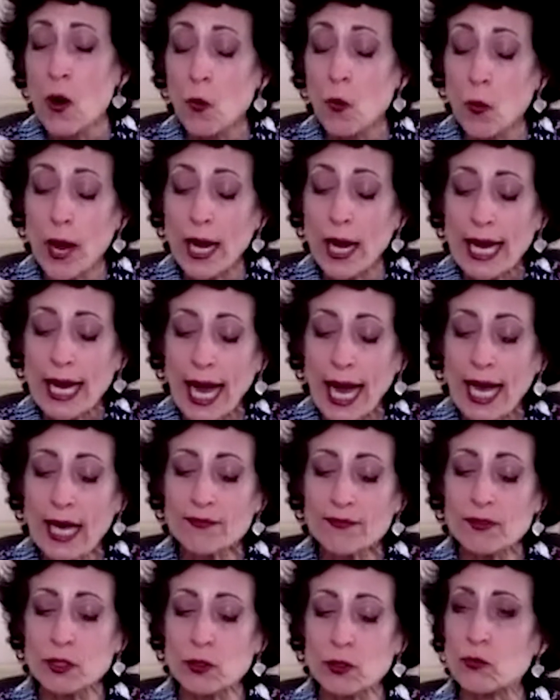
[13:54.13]
We
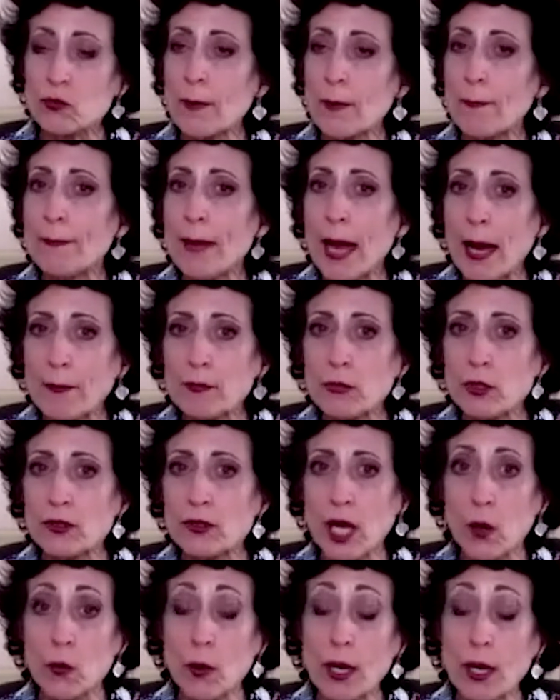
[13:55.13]
have to remember
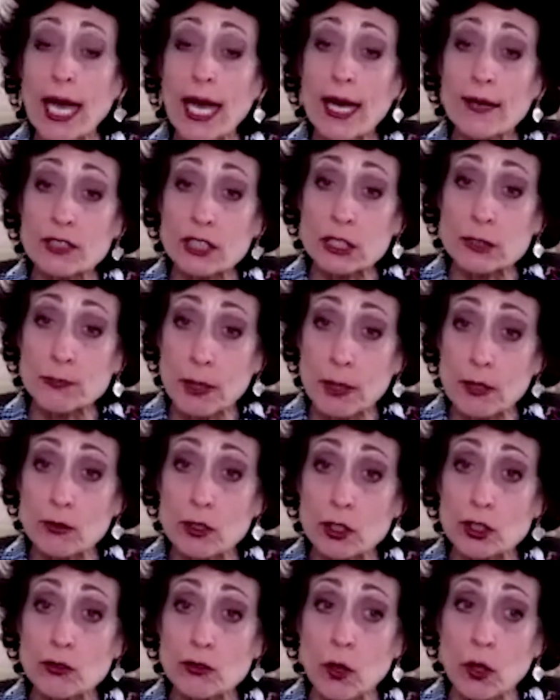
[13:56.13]
that we have
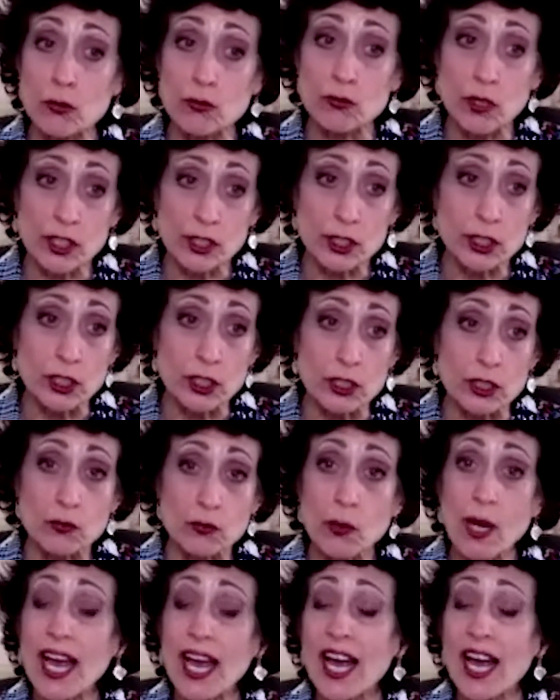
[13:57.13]
spiritual riches.
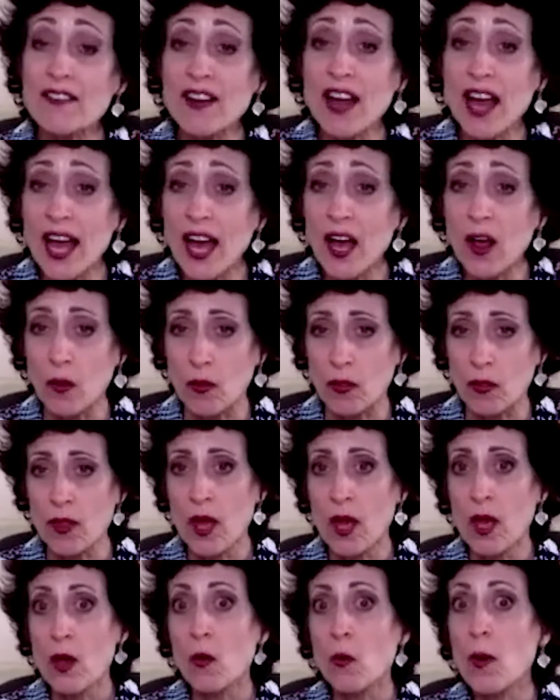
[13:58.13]
We have health.
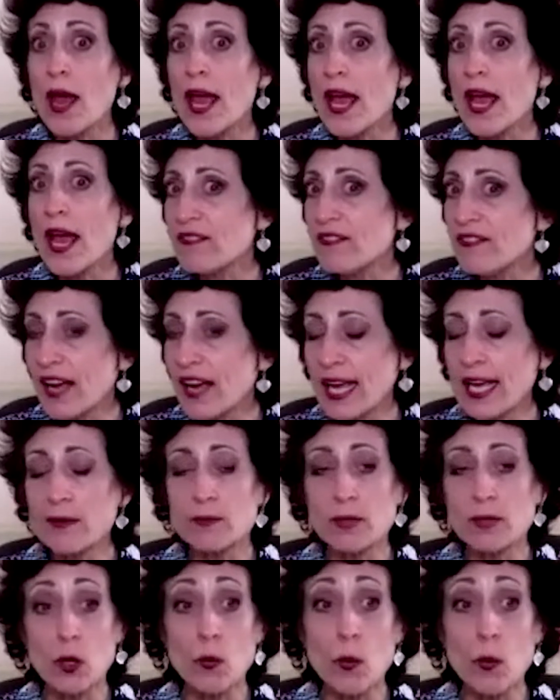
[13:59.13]
We have
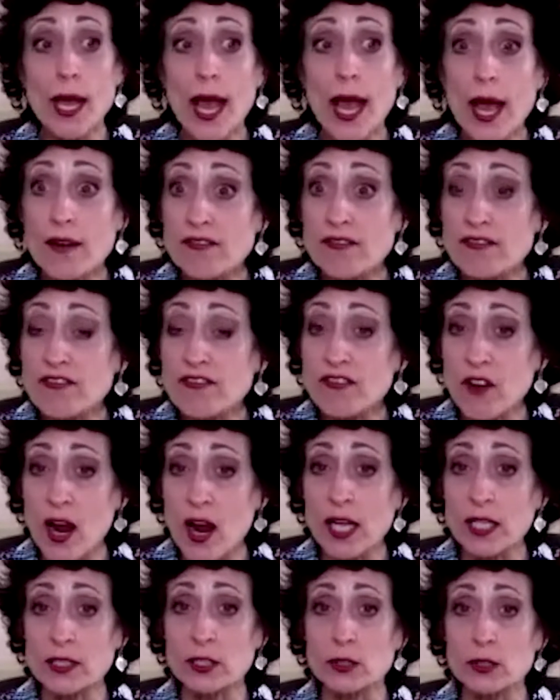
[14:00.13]
family. We have
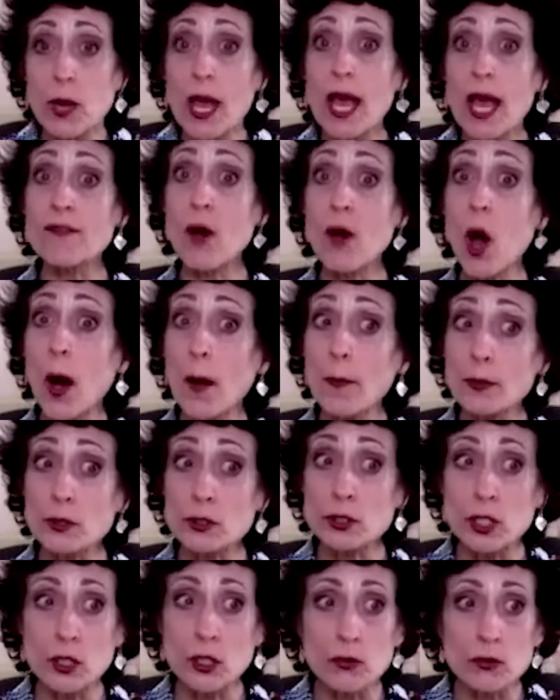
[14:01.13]
friends. We have
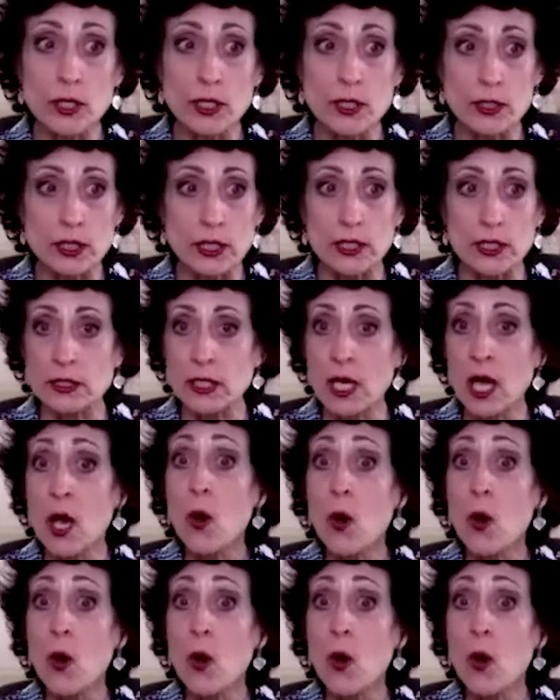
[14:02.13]
opportunities.